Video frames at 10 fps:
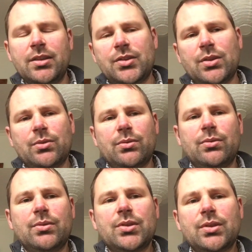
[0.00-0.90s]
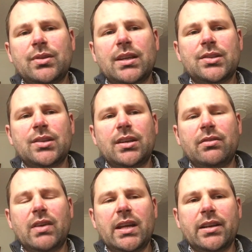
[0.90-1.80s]
So that's an
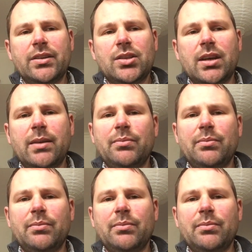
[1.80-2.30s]
advantage.